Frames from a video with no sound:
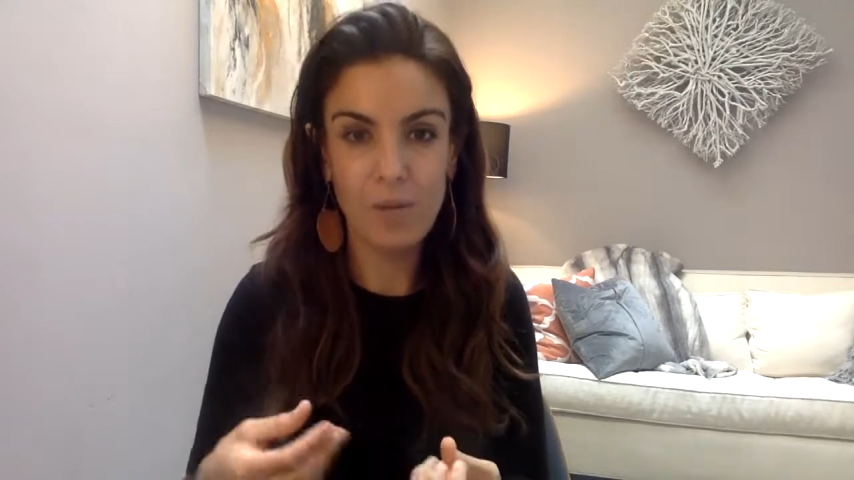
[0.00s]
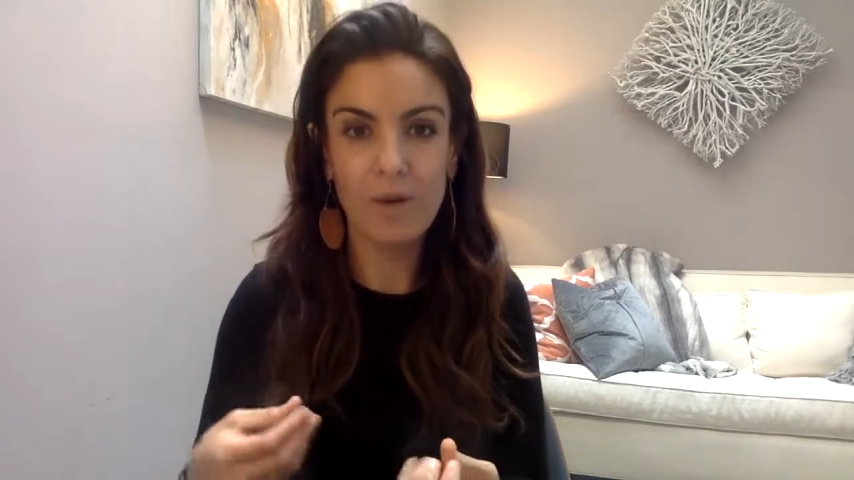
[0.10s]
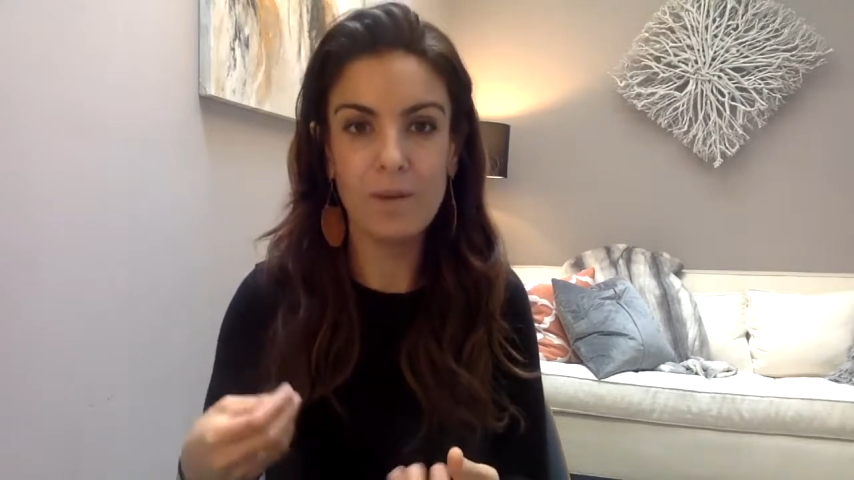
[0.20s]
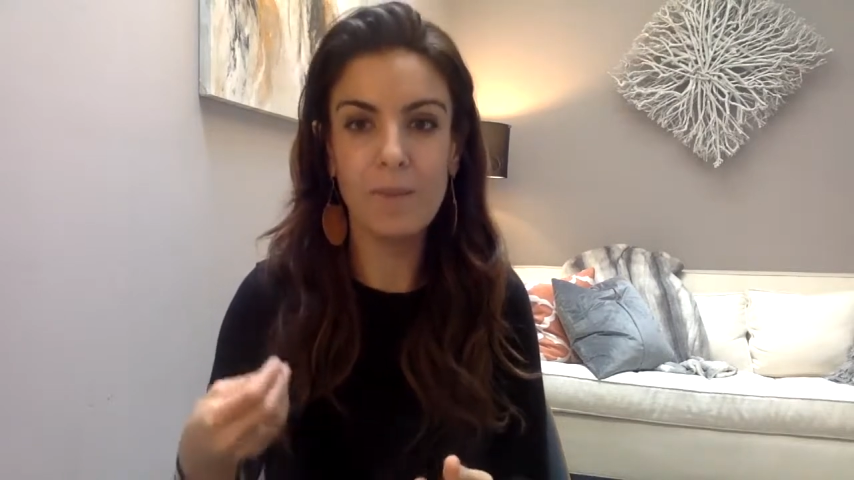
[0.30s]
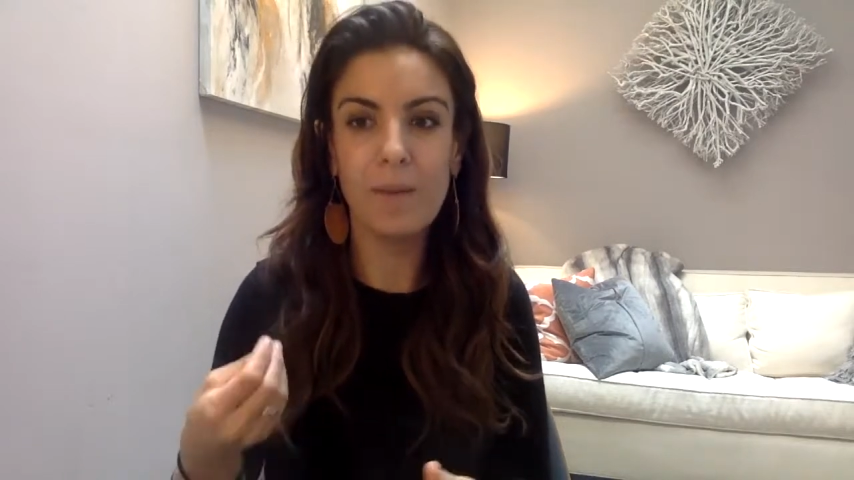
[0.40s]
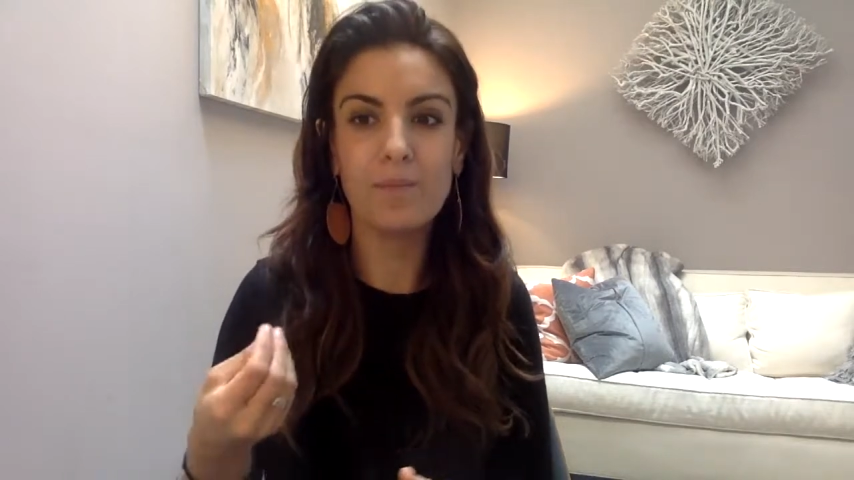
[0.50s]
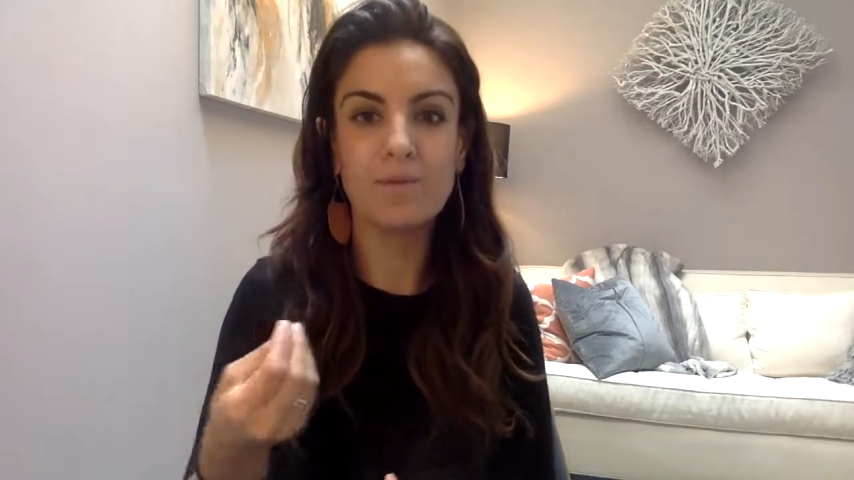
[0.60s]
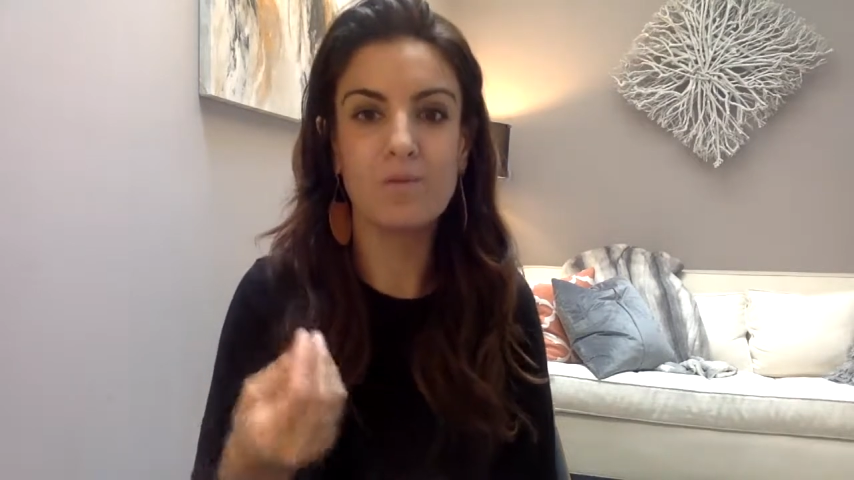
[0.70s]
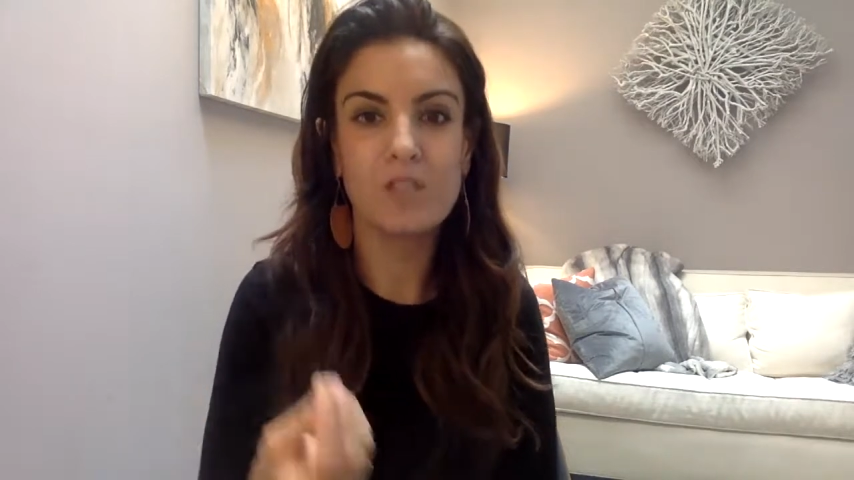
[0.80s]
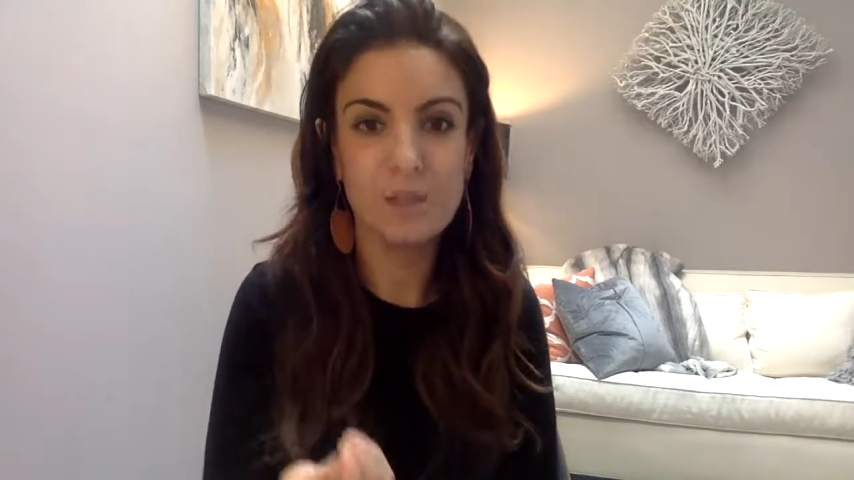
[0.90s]
We want to be able
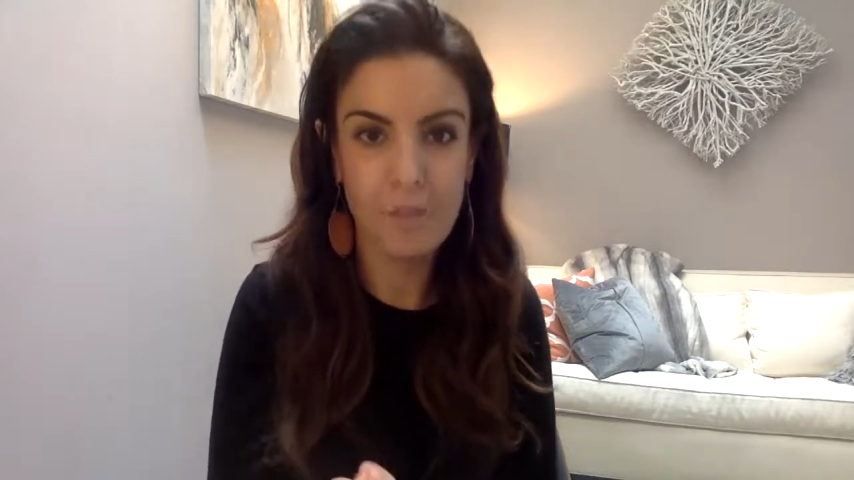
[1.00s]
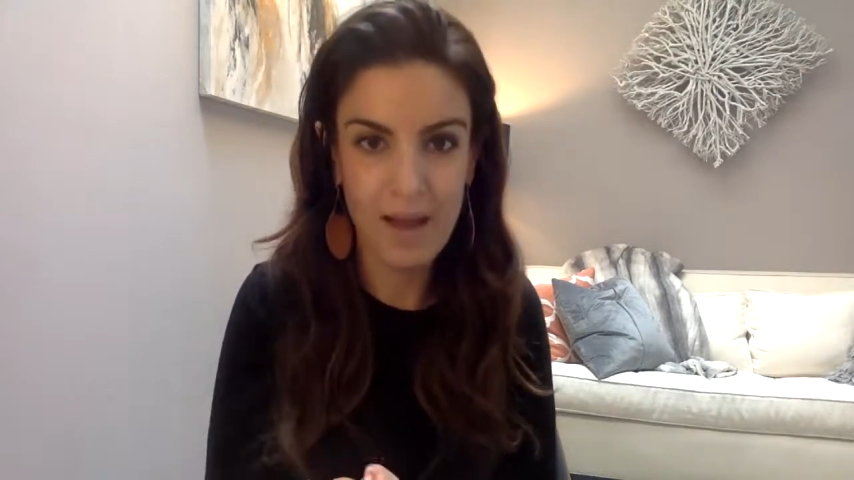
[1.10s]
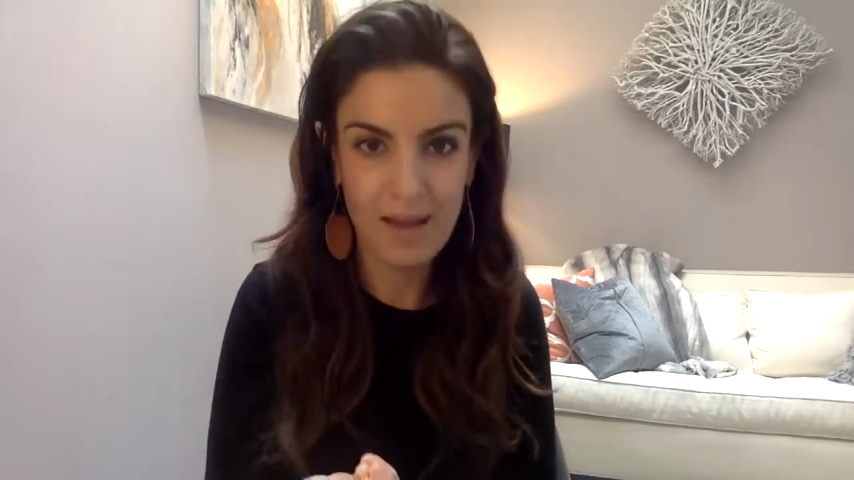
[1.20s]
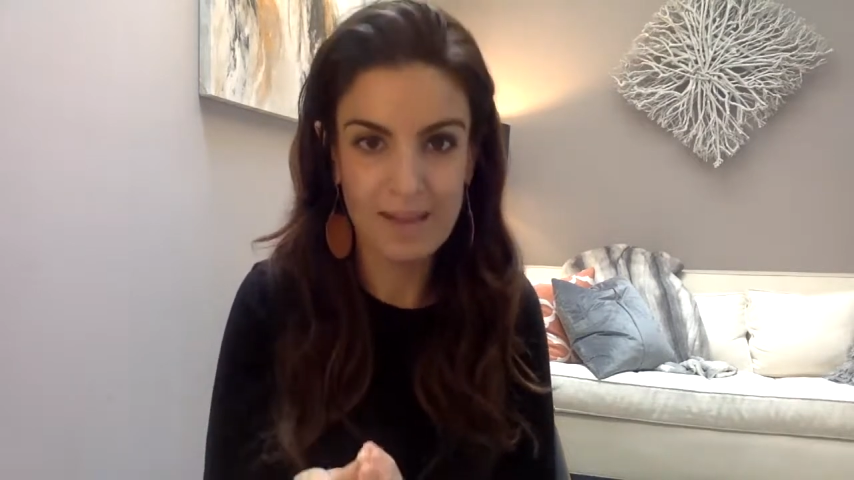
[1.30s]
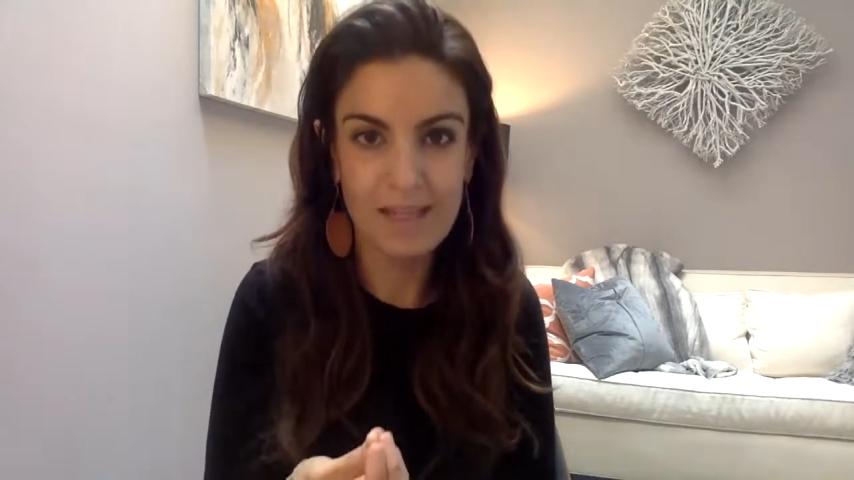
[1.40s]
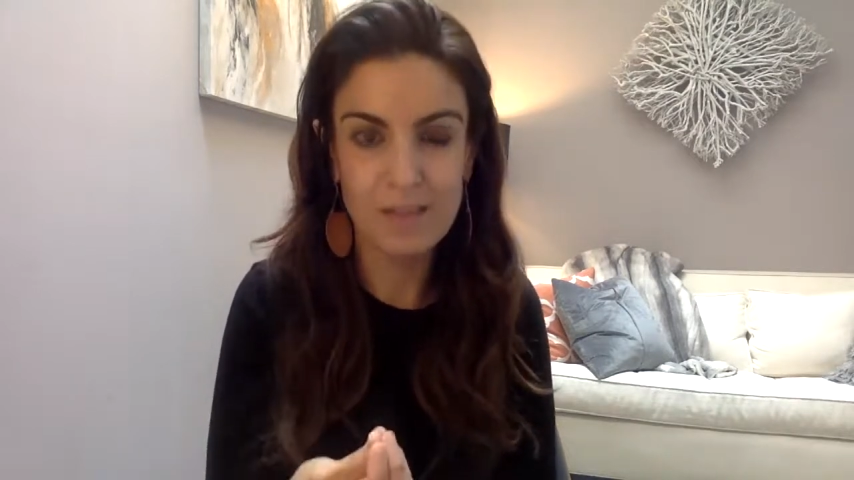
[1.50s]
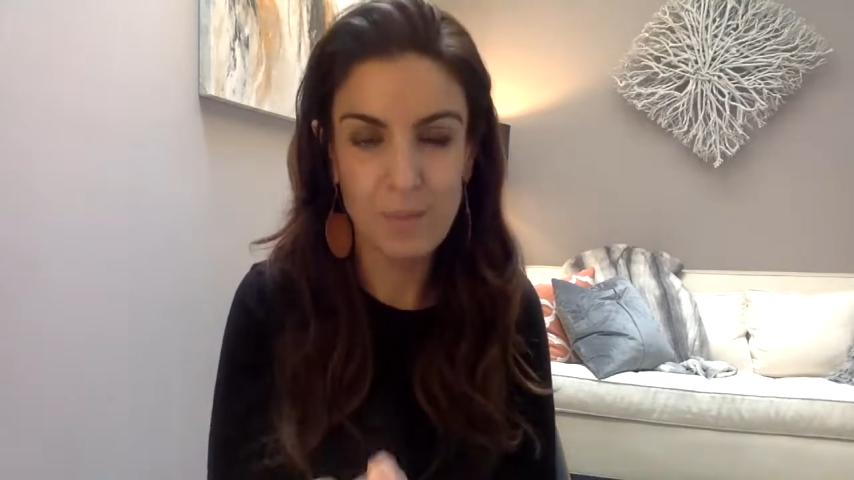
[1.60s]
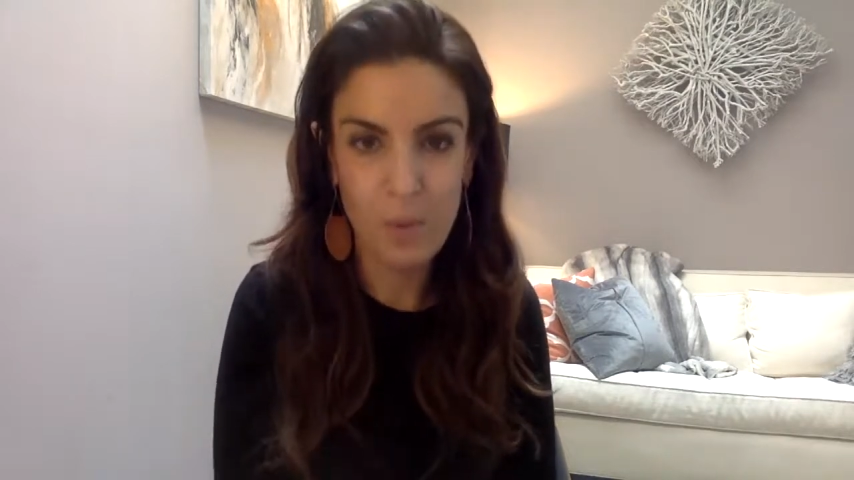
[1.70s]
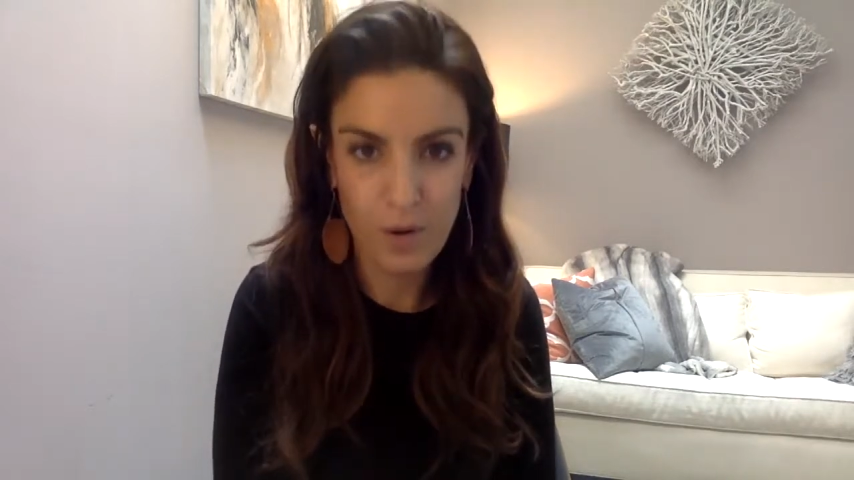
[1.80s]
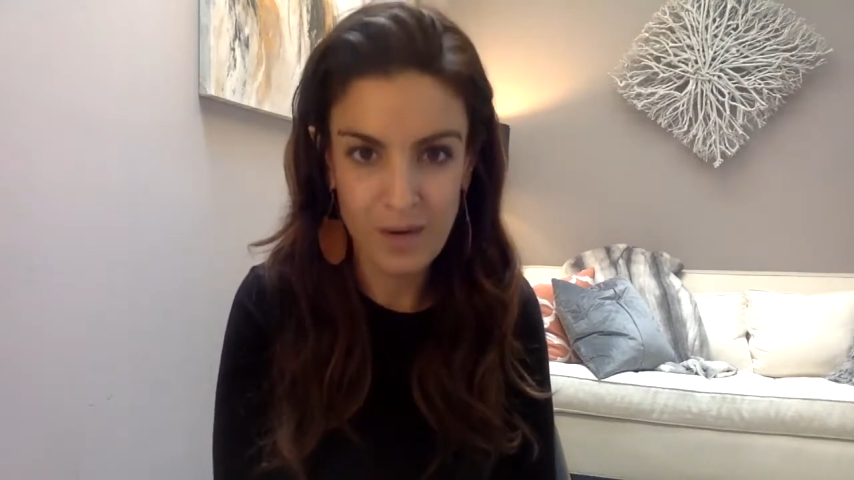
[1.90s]
to respond and
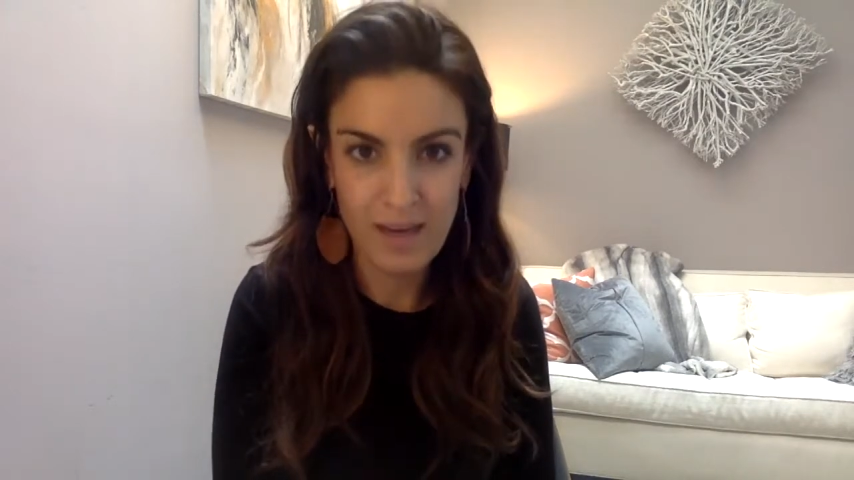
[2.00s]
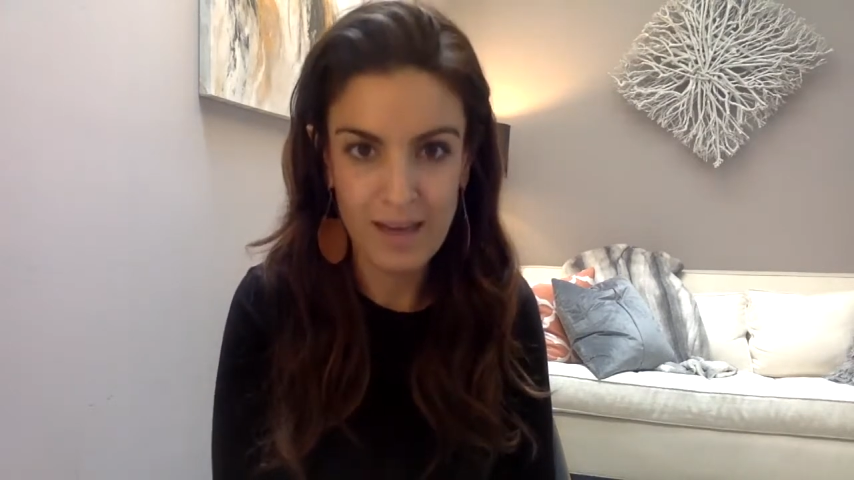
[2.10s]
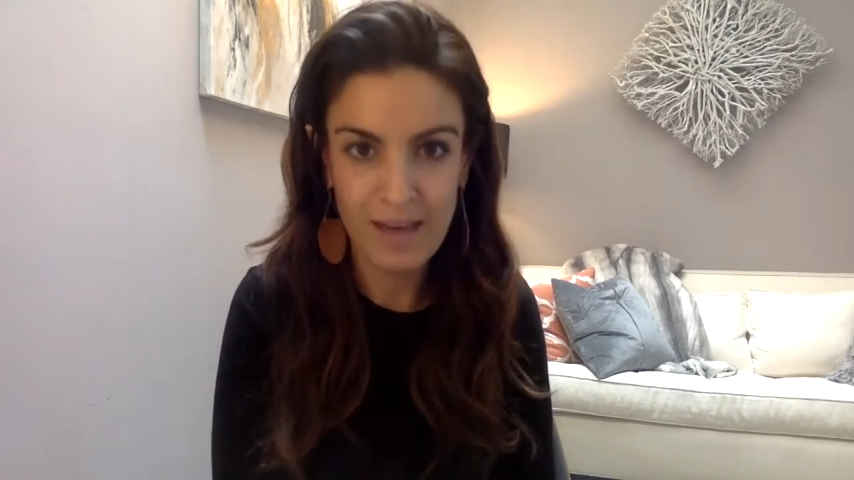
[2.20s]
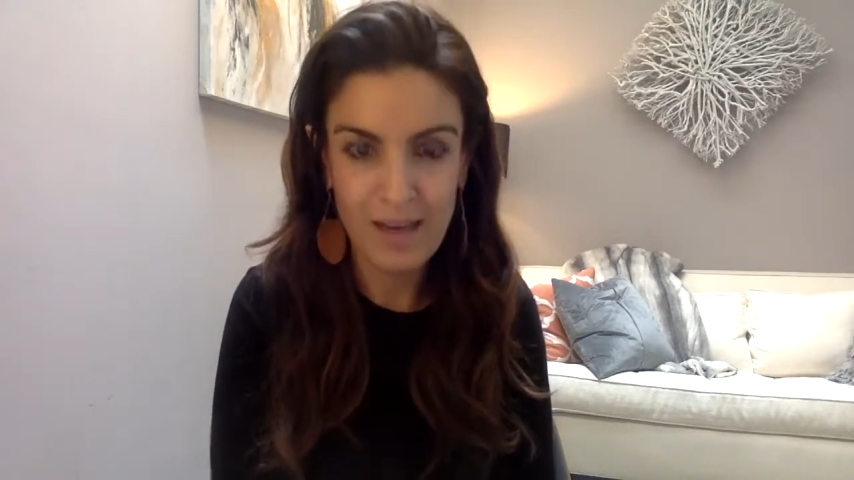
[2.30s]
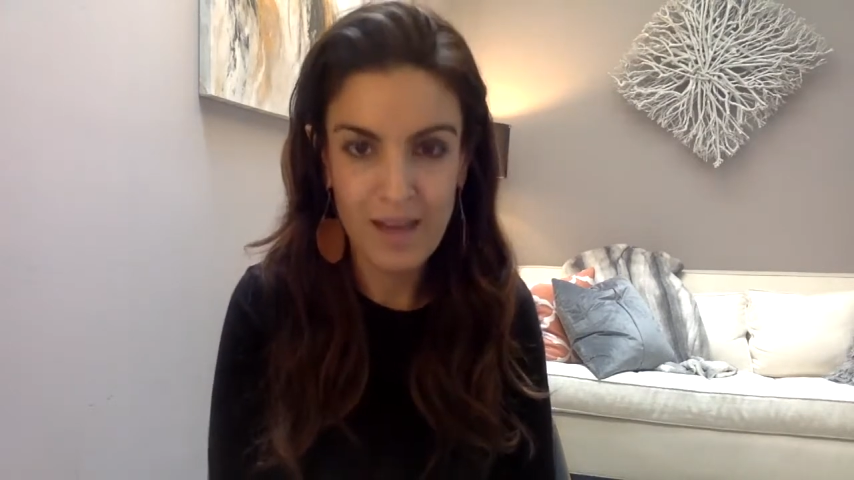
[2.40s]
support it